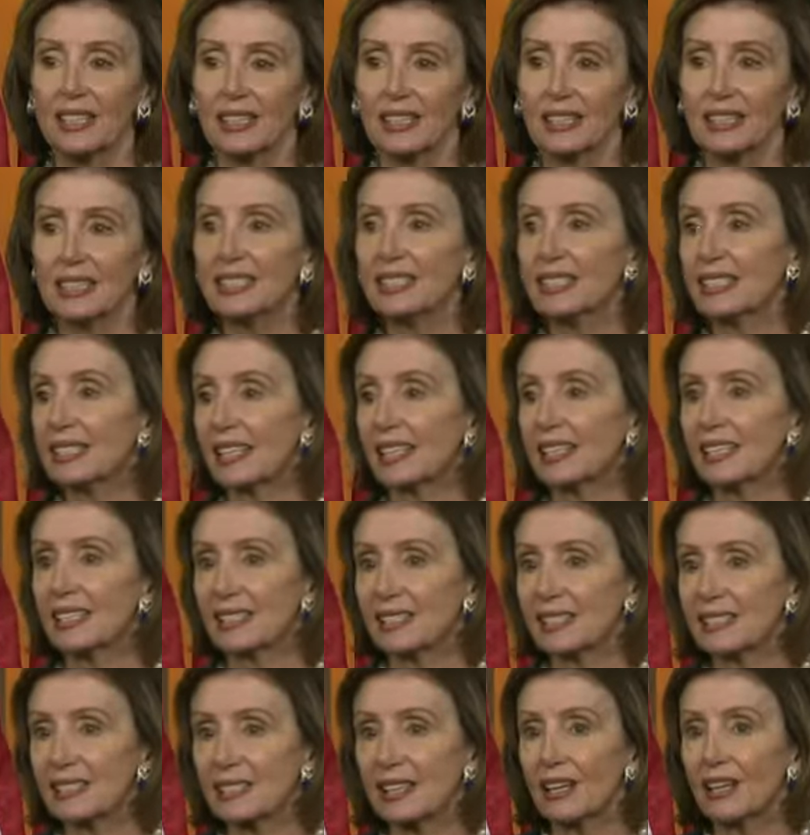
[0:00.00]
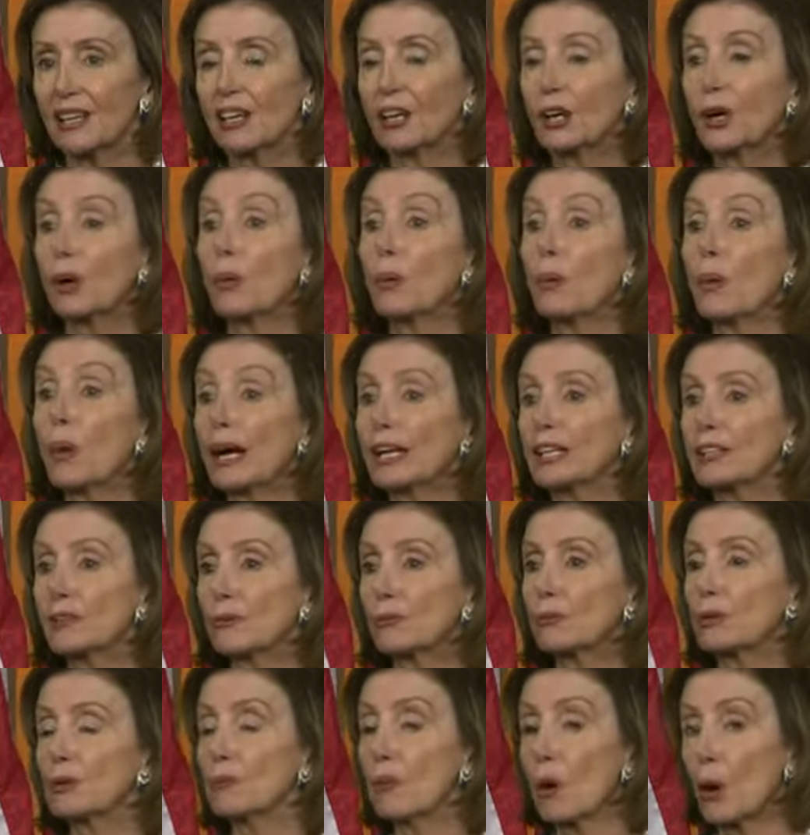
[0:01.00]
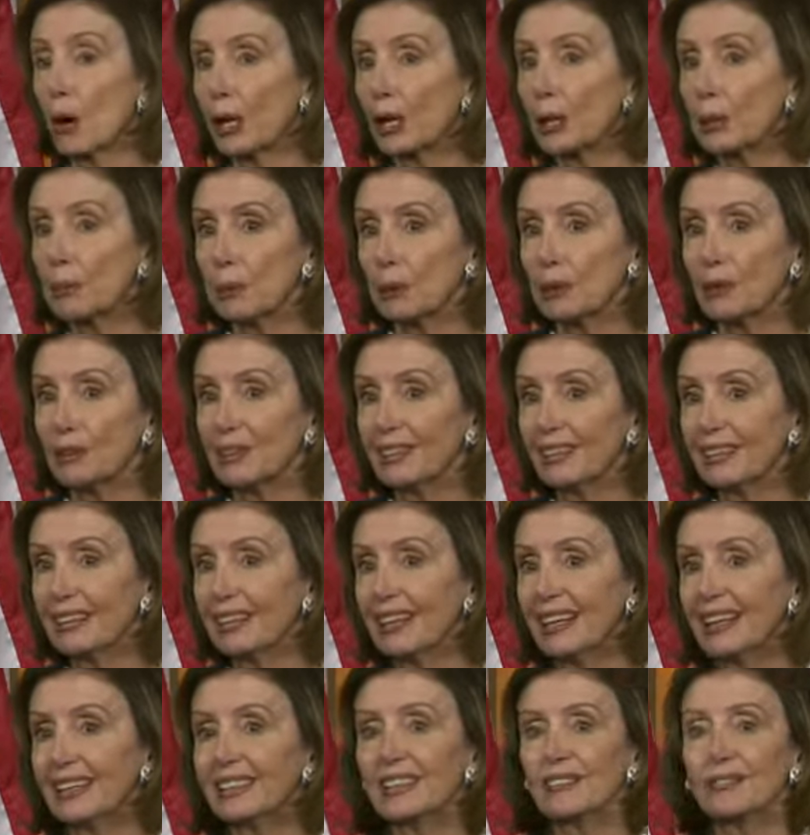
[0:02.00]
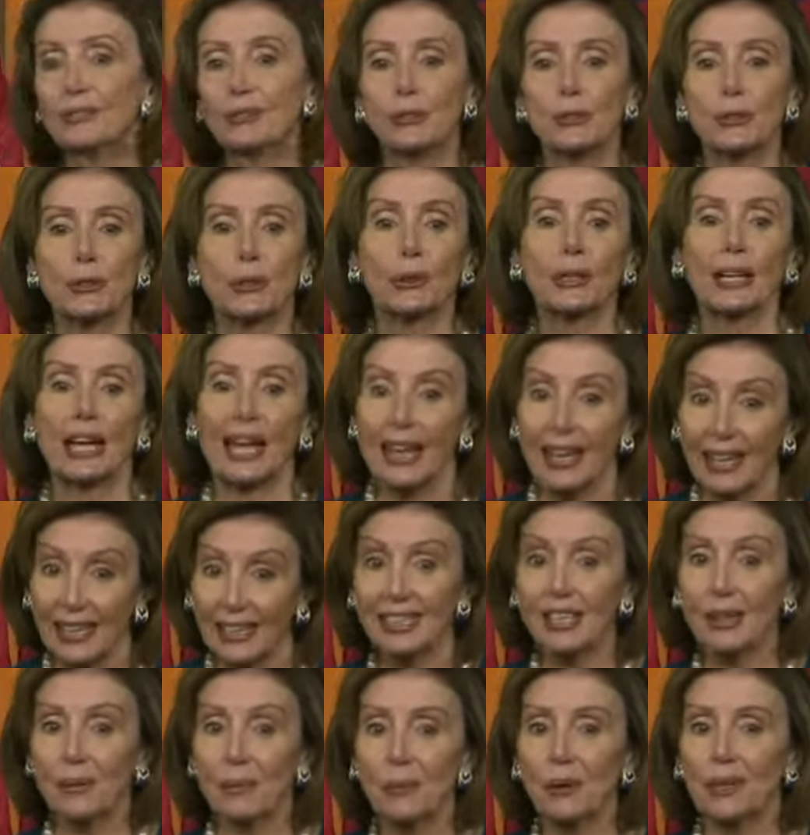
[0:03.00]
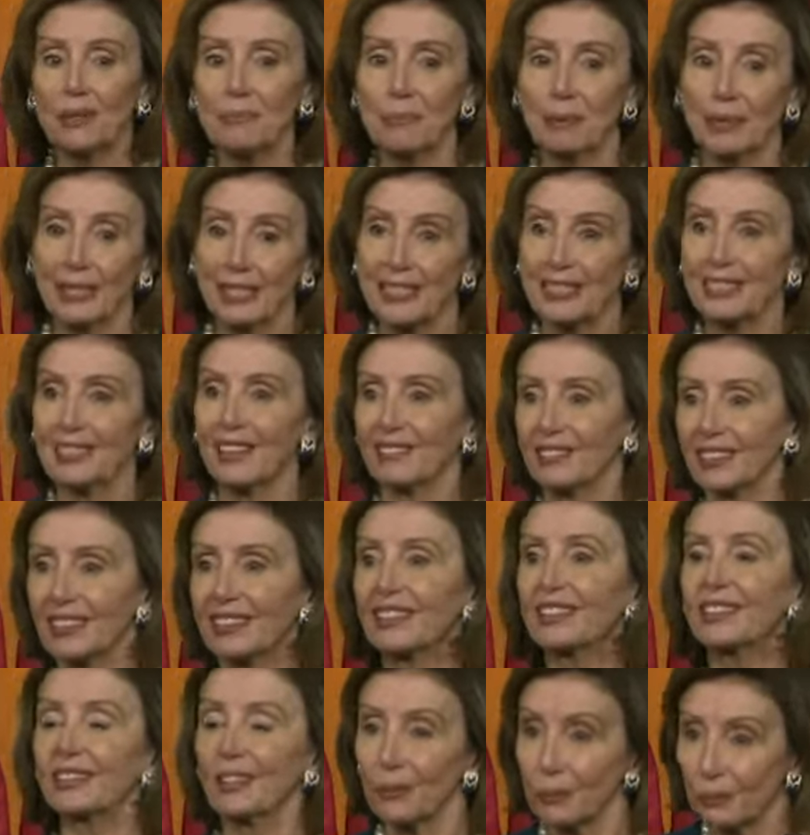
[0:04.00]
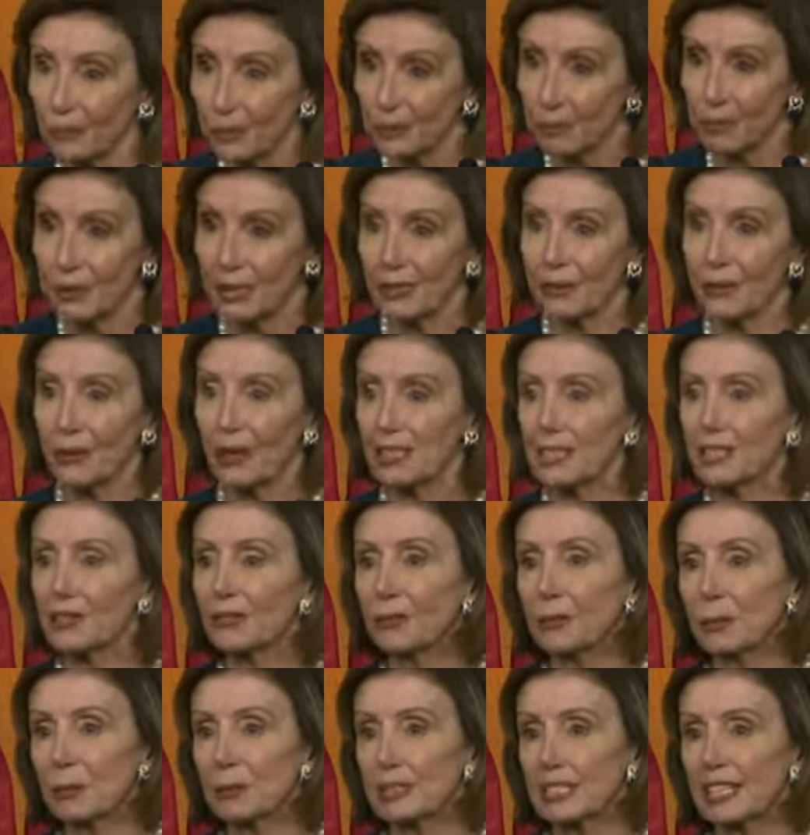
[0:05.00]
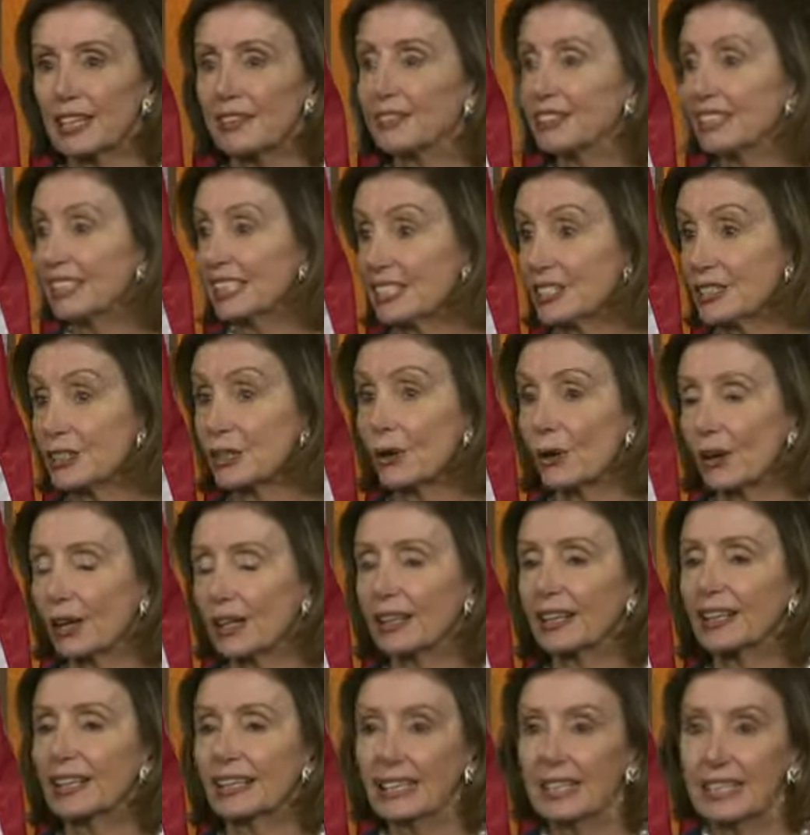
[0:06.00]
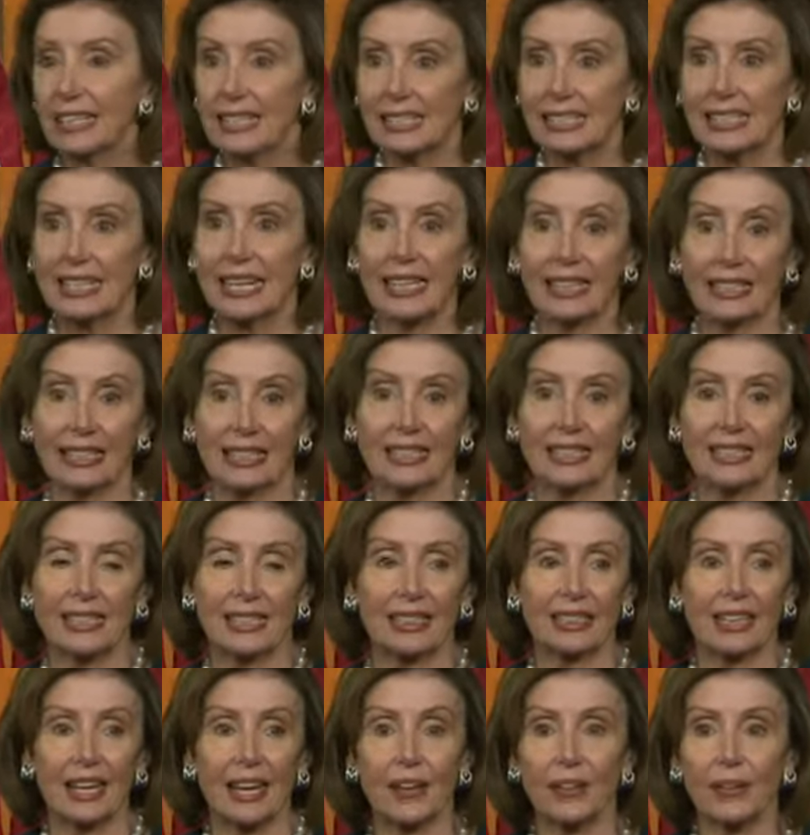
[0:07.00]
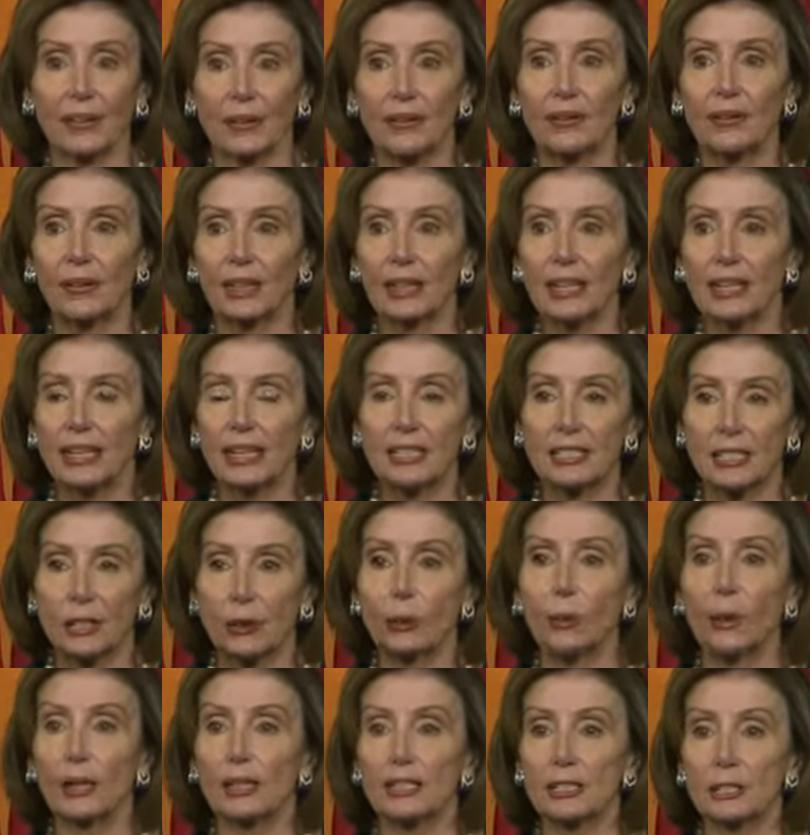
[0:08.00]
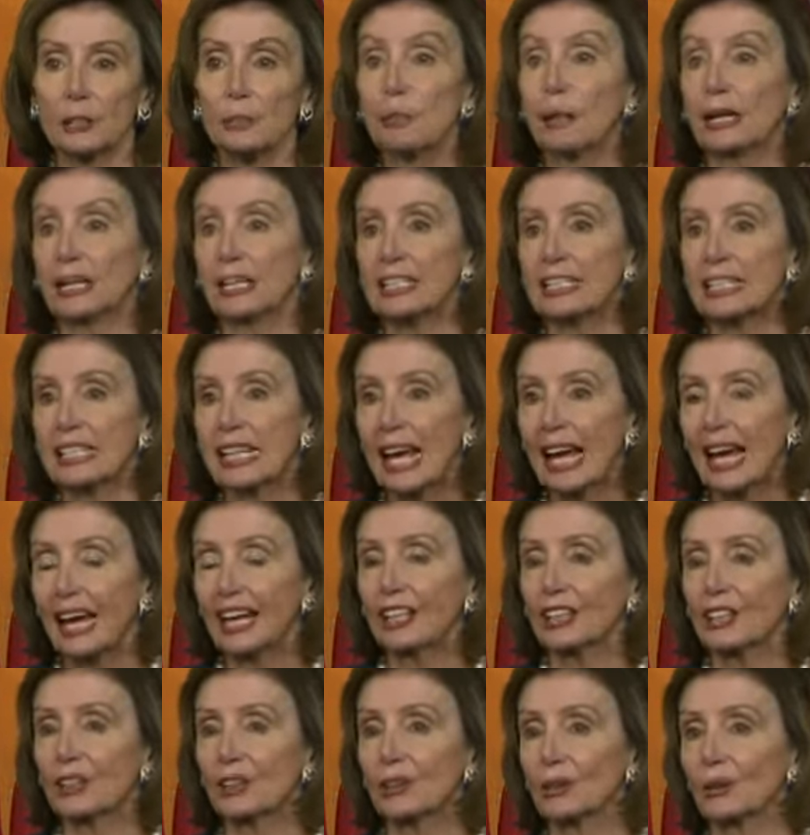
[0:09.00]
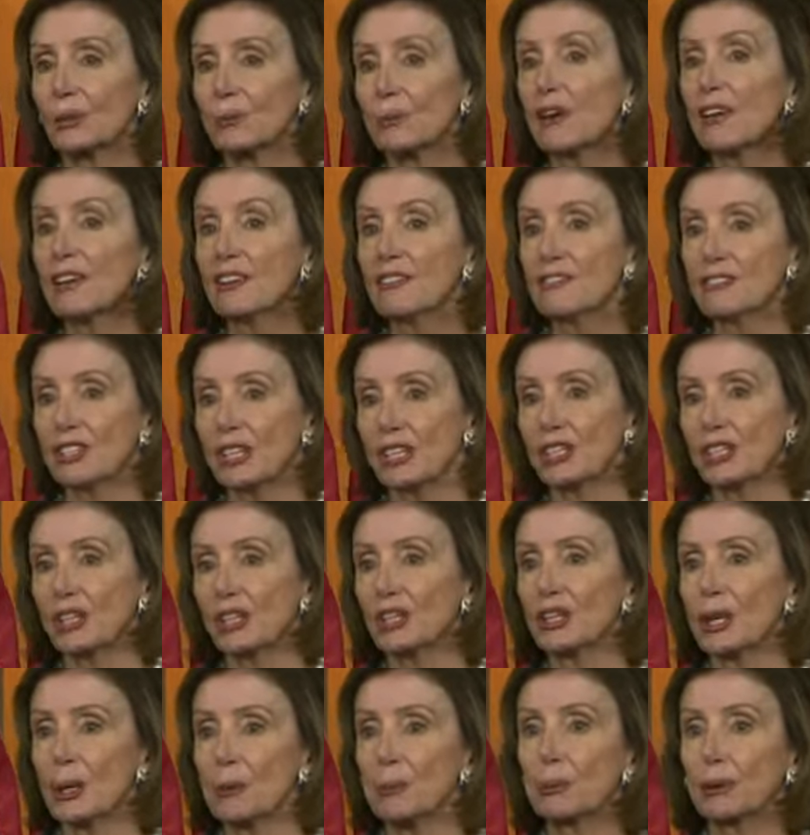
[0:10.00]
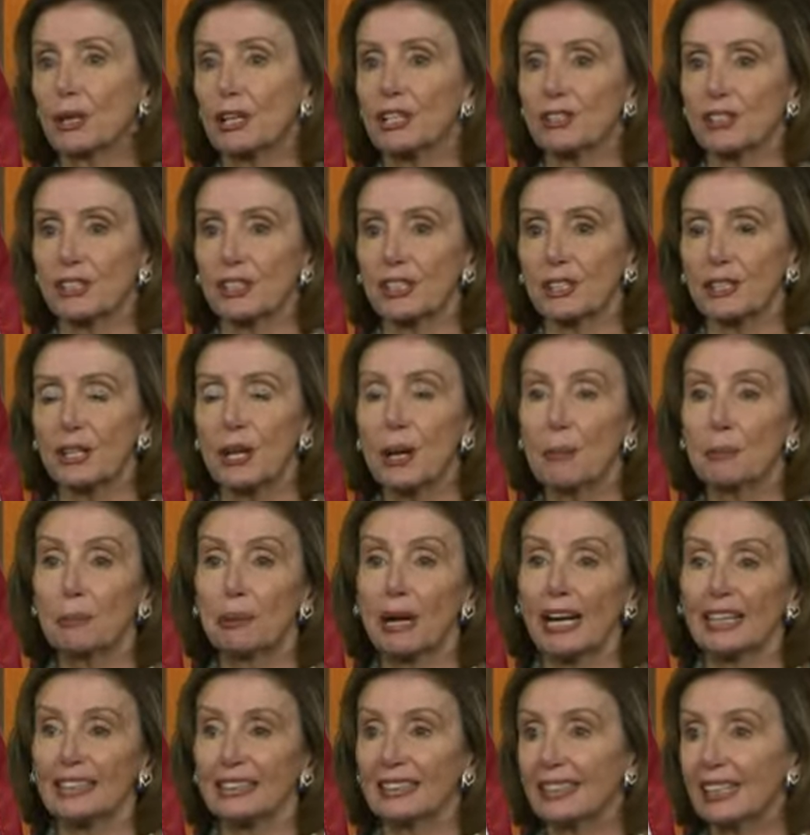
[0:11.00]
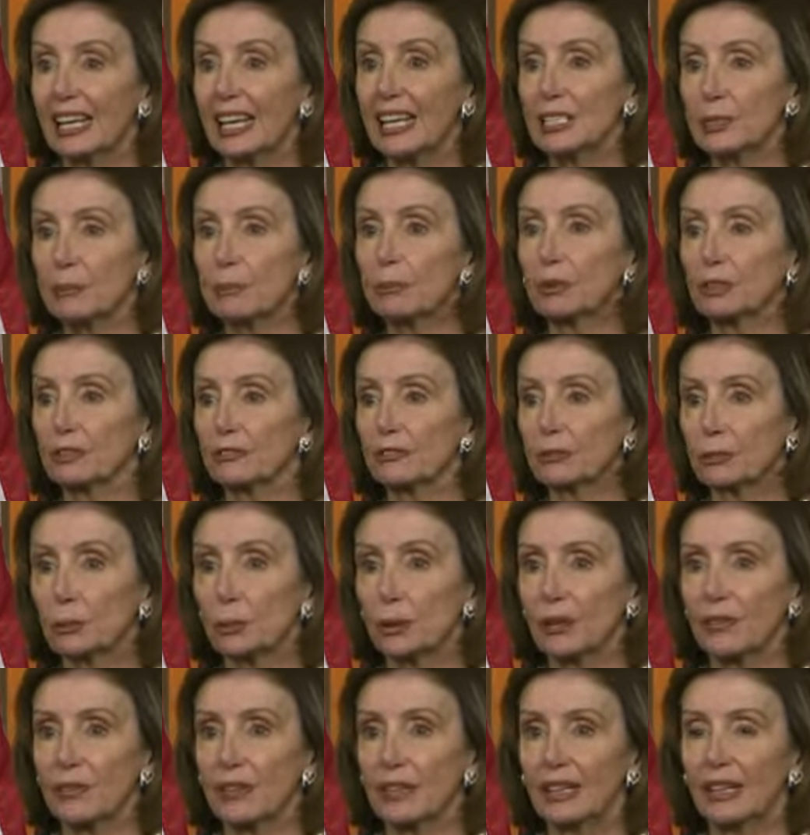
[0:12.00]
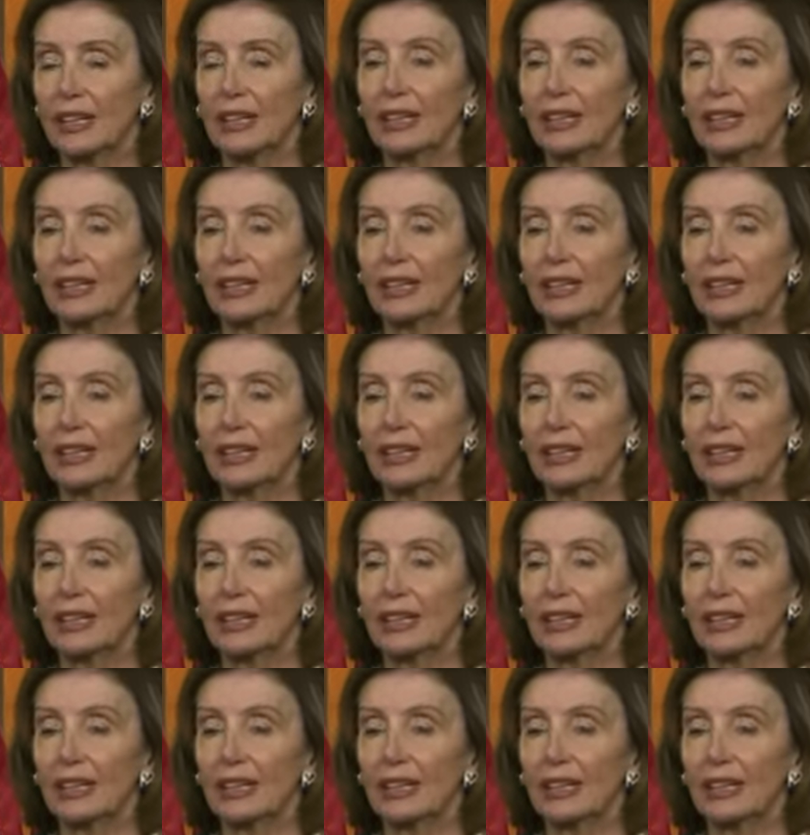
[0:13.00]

This is quite remarkable. And if you took any one piece of it, it would be transformative and historic. Taking together, it's quite a spectacular vision that President Biden has put forth.